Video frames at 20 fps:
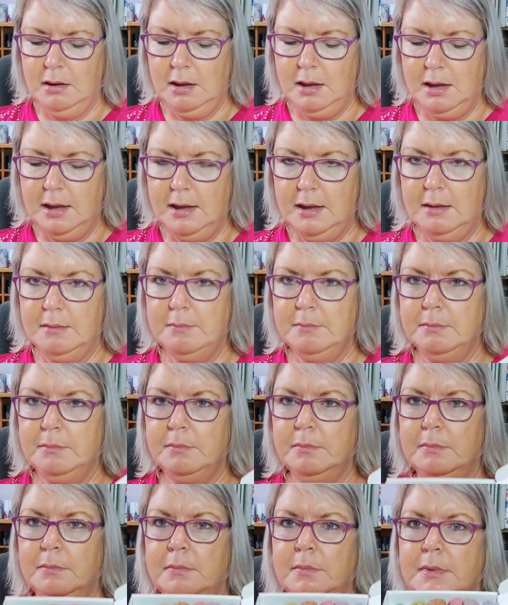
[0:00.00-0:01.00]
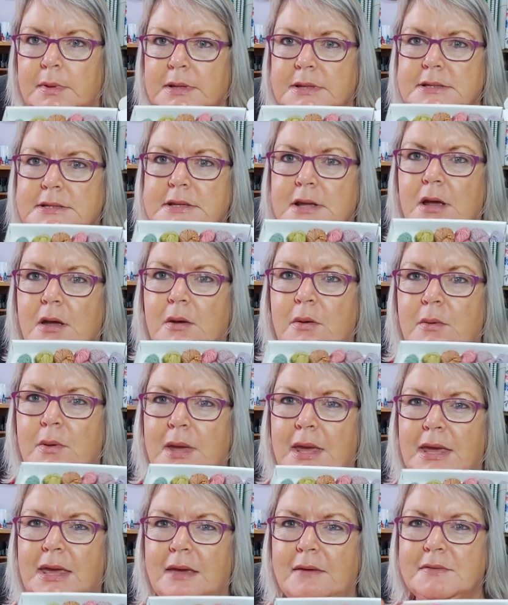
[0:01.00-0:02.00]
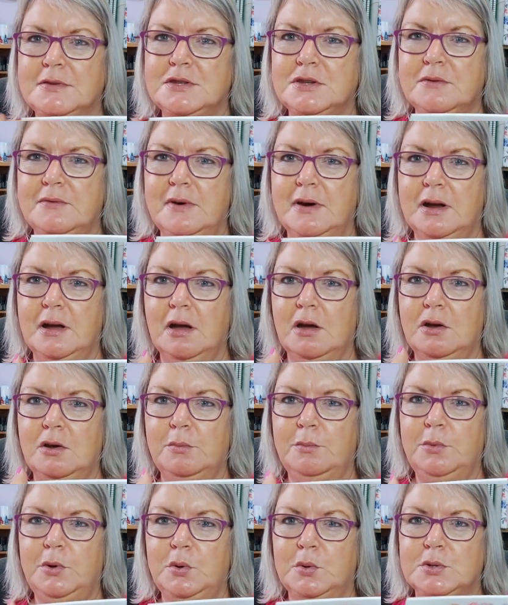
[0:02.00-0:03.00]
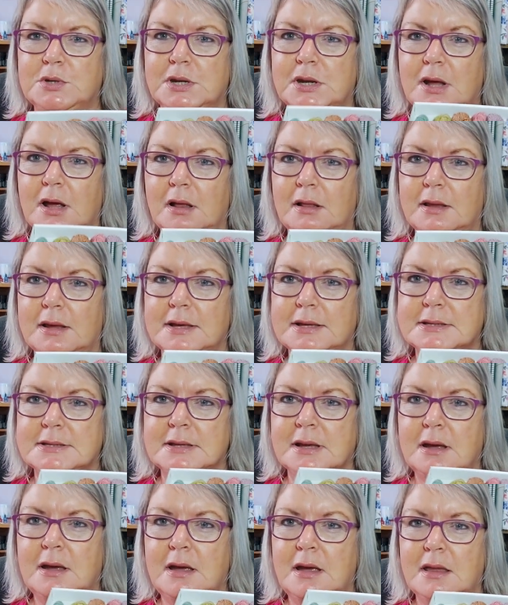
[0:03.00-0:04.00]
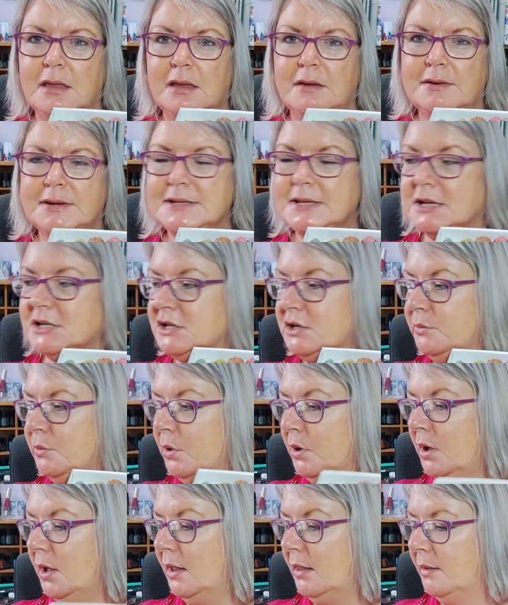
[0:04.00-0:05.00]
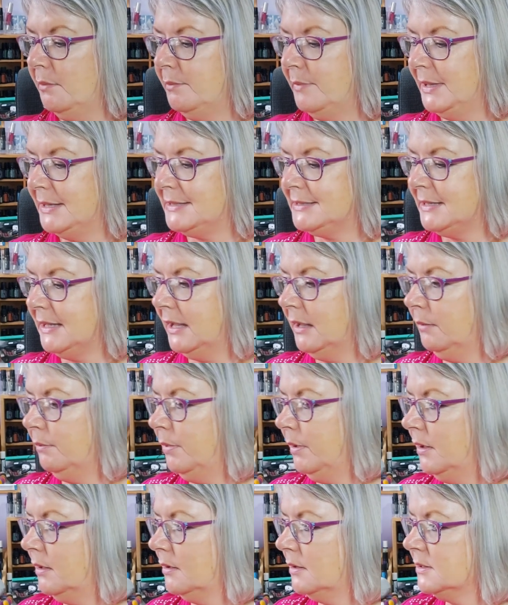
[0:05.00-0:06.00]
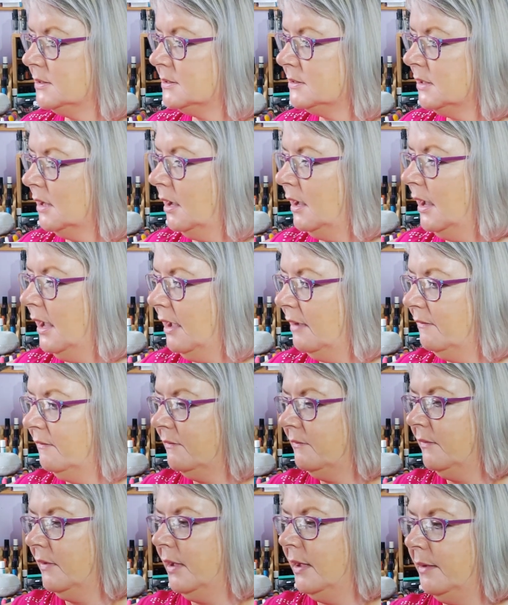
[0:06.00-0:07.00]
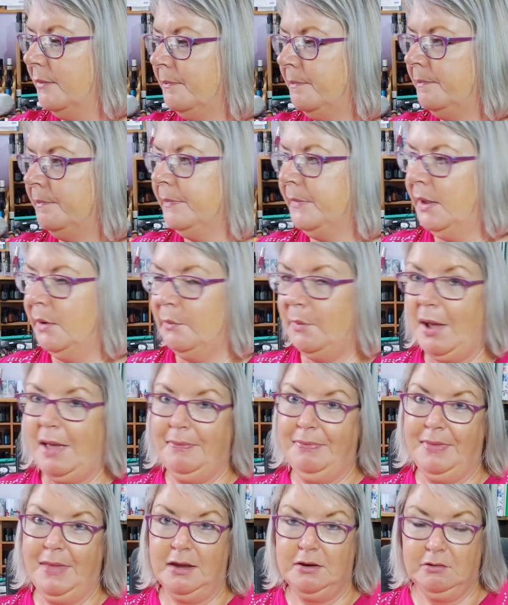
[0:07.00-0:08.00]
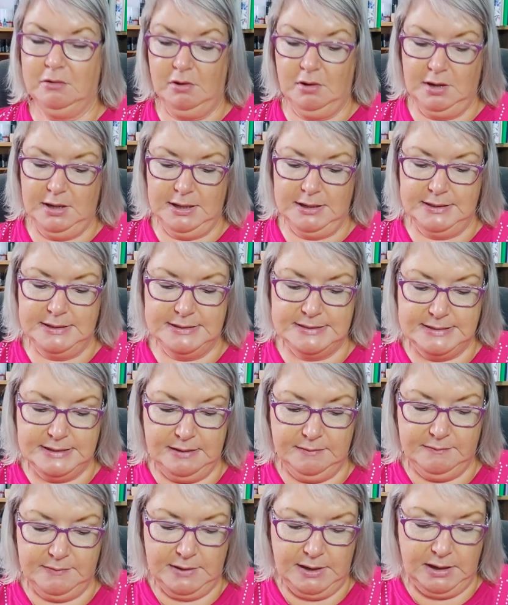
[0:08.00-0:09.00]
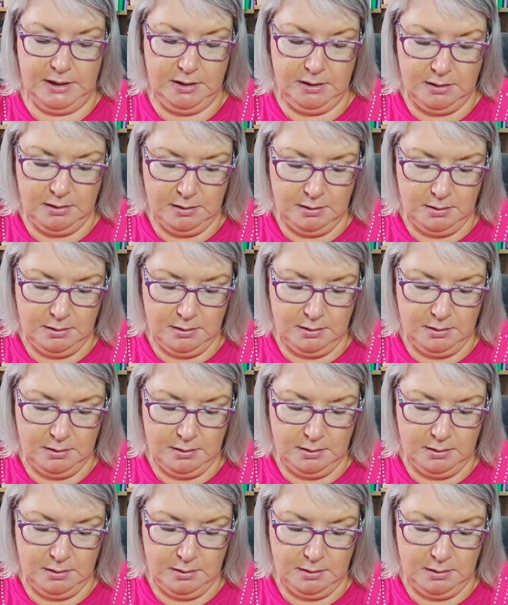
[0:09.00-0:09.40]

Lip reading: so it gives you very kind of muted colours. There is actually one colour missing because I have I wound that earlier this evening.